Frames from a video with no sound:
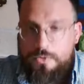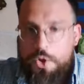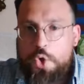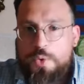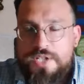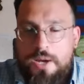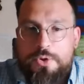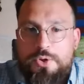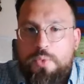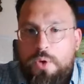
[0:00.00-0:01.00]
Who is number
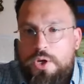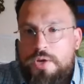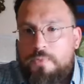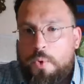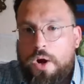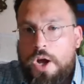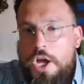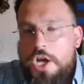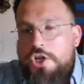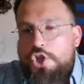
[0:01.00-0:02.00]
two working for?
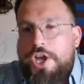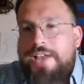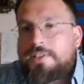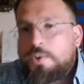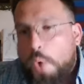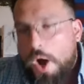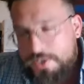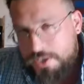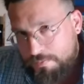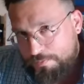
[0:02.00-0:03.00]
Jalen
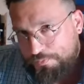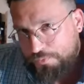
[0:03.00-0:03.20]
Watson